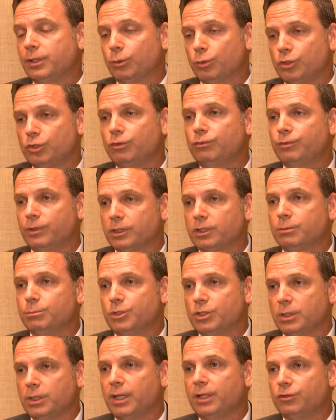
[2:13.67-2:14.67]
there were two
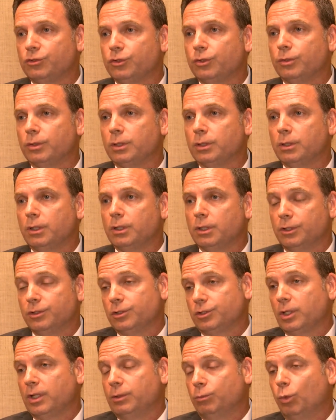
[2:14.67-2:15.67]
victims in that shooting, uh,
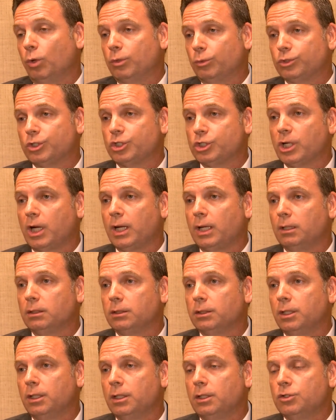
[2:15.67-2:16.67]
and one was a child.